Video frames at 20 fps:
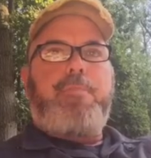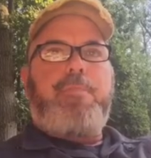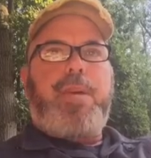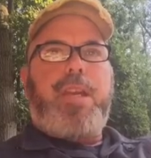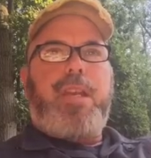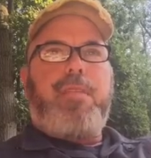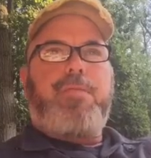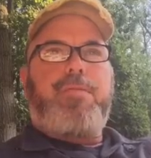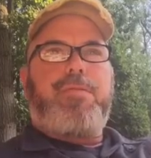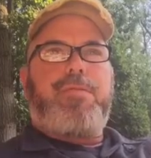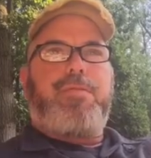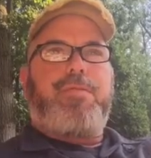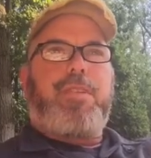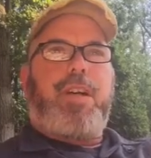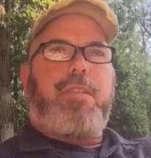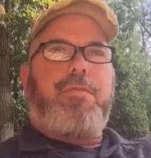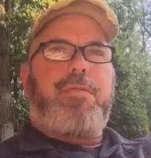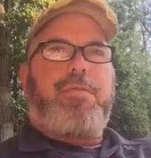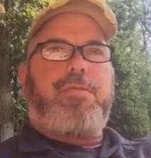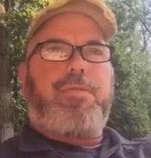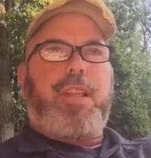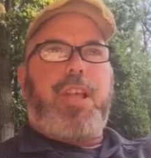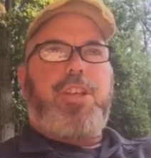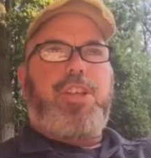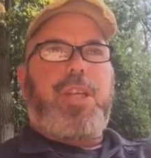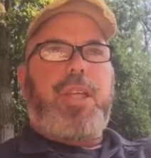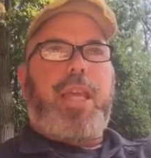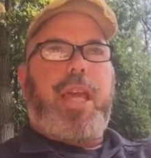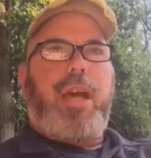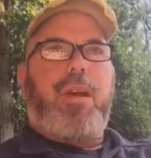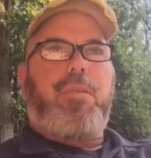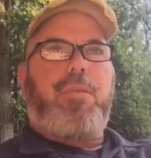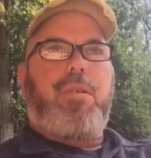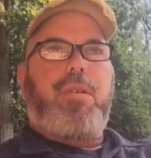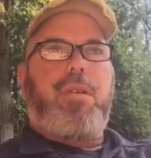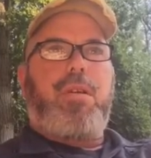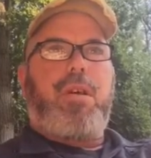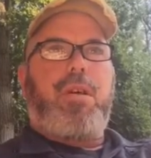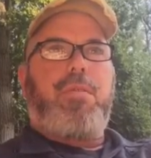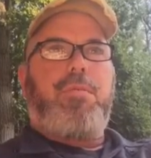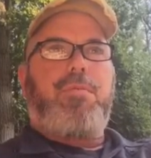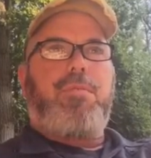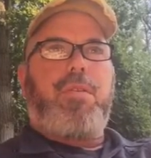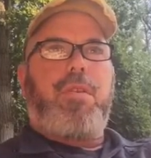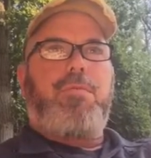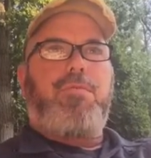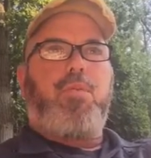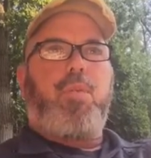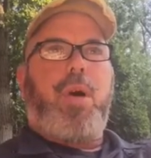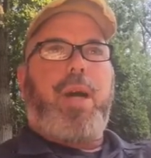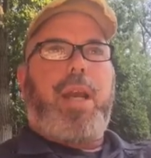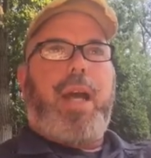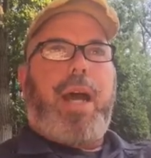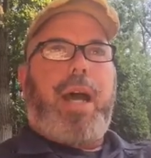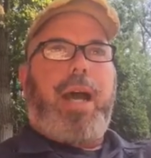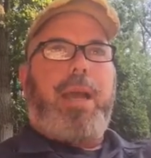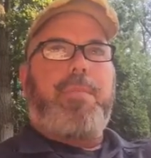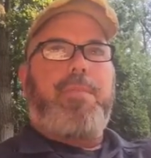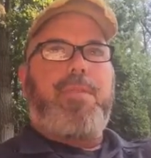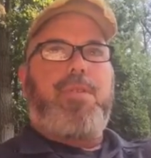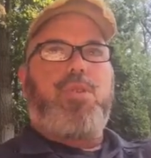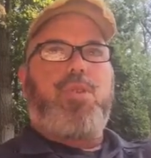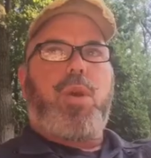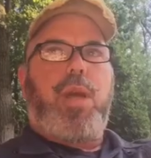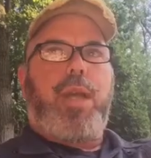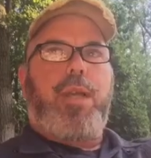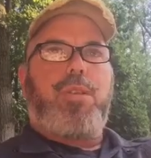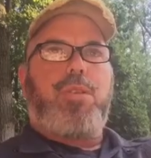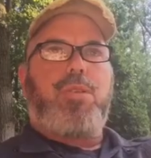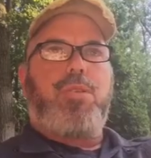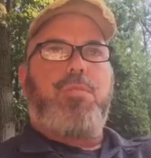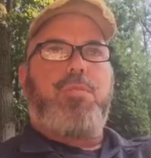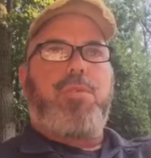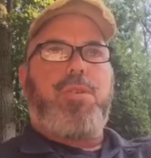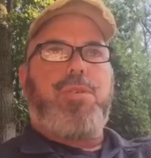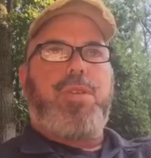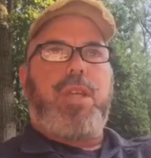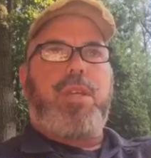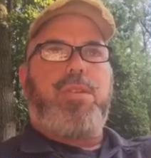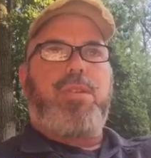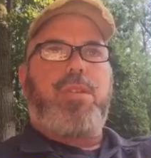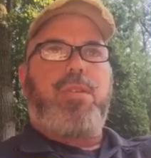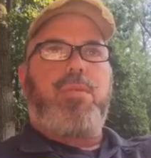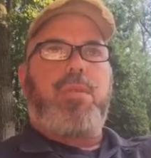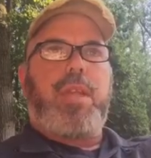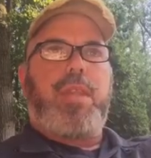bit of fleshing out of what I'm trying to present to you,